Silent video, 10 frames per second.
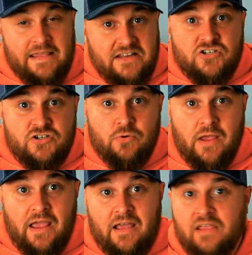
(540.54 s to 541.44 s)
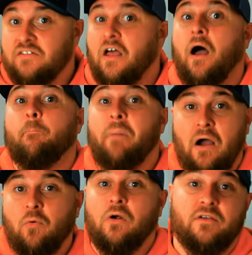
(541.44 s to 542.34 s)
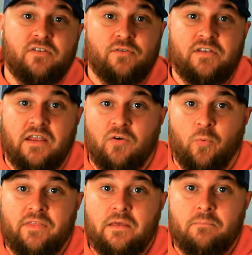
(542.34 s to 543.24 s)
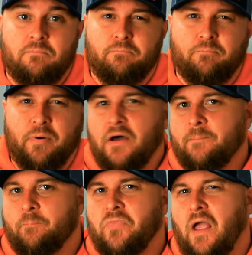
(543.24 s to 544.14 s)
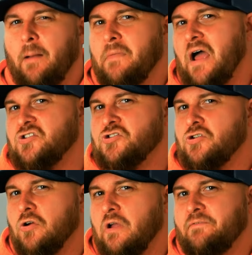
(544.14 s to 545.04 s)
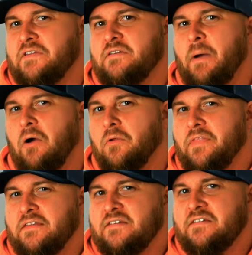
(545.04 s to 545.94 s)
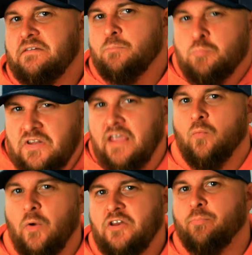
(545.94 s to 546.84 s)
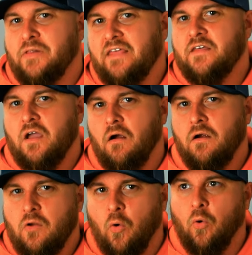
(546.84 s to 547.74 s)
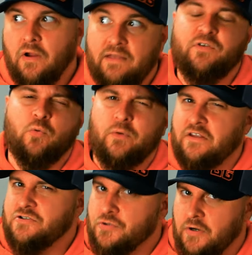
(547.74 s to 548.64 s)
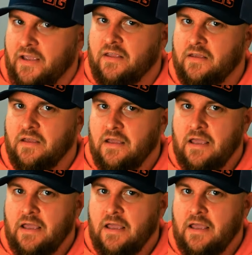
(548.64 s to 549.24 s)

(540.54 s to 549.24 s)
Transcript: Each suit has a power associated with it, but I'm not sure if it's a power that's taken when you play the card or if you win the trick.